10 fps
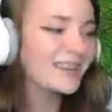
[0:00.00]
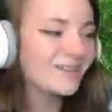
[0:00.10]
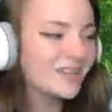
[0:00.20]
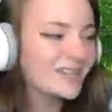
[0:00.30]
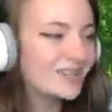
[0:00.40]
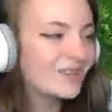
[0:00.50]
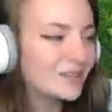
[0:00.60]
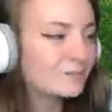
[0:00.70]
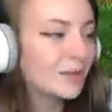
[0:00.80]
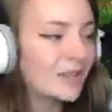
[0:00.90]
you for the 2
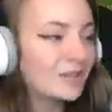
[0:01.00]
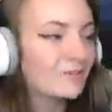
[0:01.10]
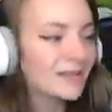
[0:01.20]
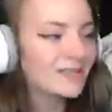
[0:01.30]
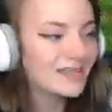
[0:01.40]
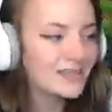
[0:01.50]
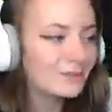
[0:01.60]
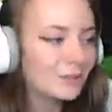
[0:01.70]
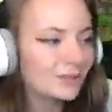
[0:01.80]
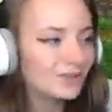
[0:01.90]
euros. But can you play Star
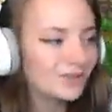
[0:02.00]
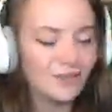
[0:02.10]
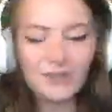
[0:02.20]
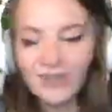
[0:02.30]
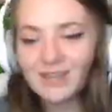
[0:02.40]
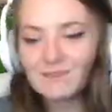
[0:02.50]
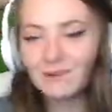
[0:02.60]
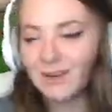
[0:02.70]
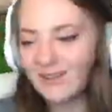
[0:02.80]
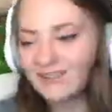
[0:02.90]
Stable on a Nokia
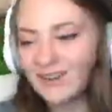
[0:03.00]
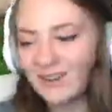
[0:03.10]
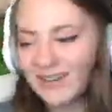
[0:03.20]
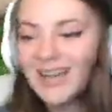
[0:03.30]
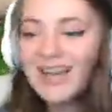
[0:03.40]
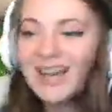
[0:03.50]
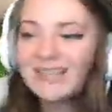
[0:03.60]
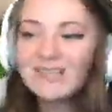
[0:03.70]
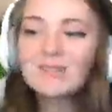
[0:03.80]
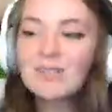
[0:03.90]
brick phone?
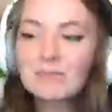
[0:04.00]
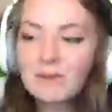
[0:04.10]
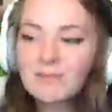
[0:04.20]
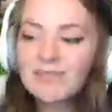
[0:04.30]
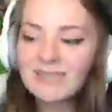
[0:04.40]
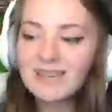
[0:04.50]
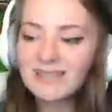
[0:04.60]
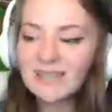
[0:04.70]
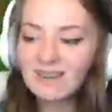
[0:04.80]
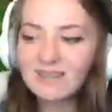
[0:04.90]
Do you just want me to start a
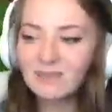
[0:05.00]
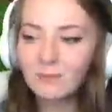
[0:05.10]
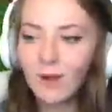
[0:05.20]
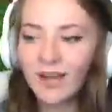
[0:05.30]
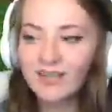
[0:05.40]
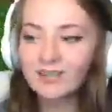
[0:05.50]
series of where can